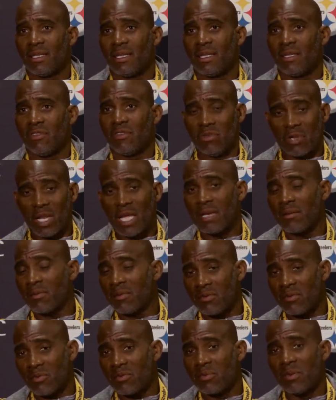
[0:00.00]
if you line up
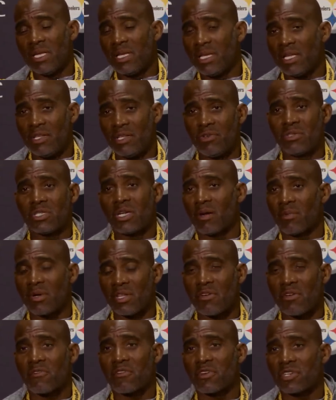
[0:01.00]
with me and you talking about
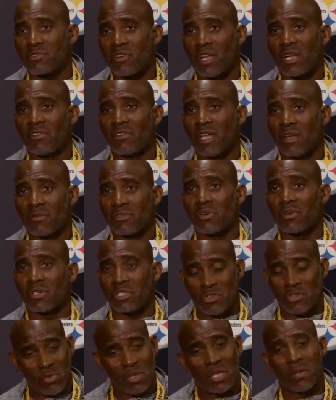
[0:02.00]
your first-round draft choice,
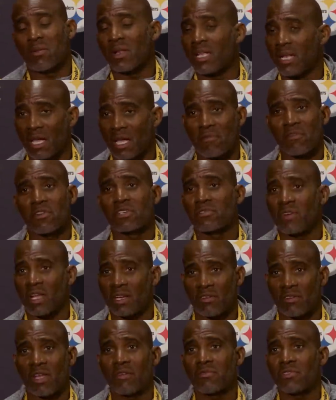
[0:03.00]
you better play like
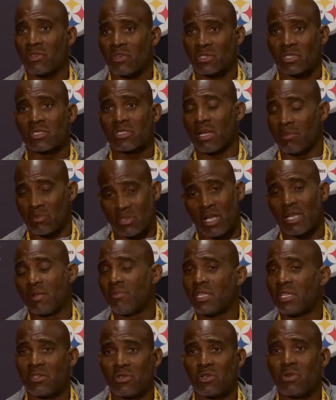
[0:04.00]
first-round draft choice because I'm trying to
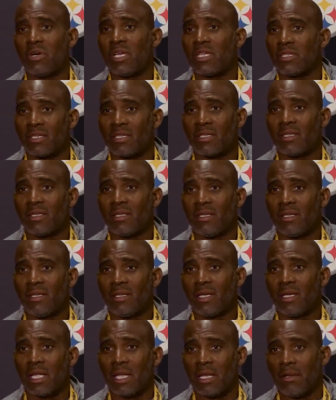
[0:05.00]
make you quit.
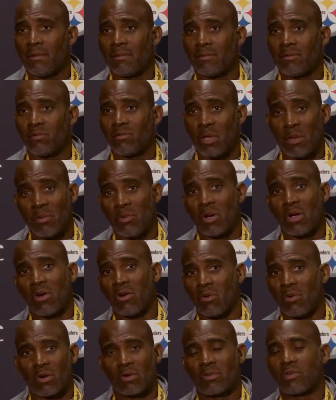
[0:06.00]
And people go,
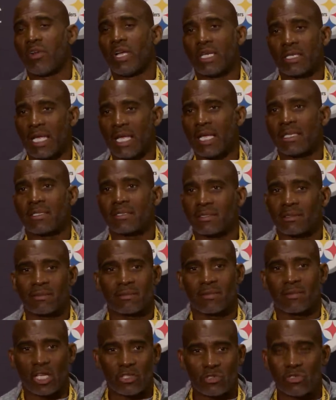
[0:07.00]
well, Greg, that's
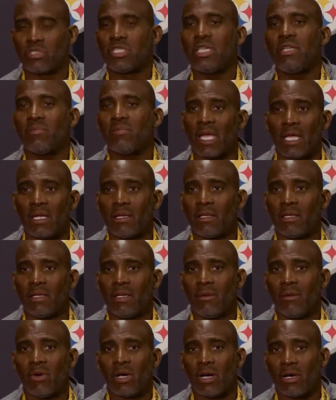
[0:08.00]
your teammate.
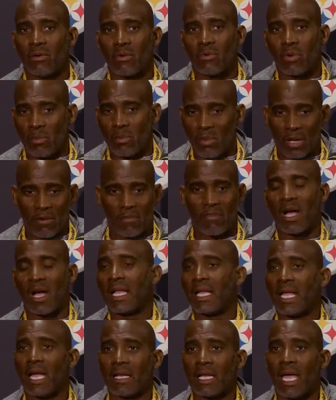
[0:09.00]
Well, we better
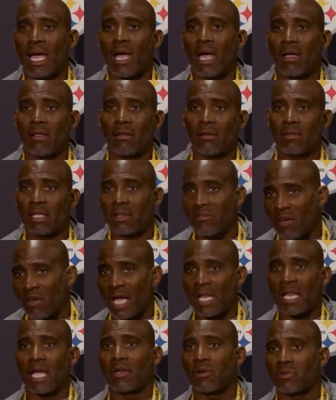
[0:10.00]
find out now than
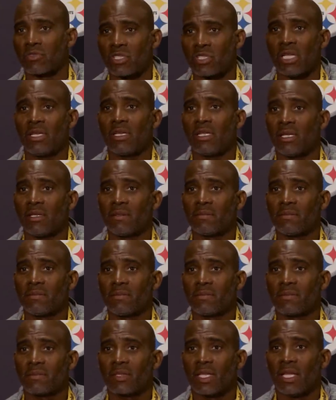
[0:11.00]
find out on Sunday,
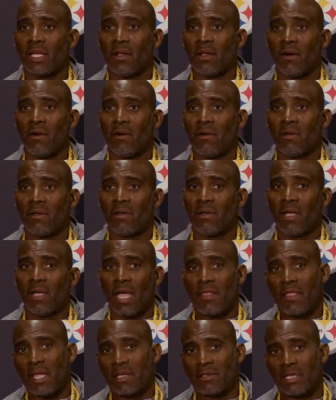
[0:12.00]
you know.
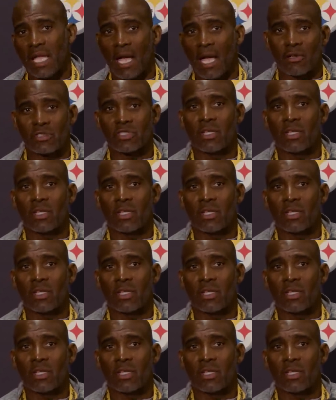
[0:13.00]
And then now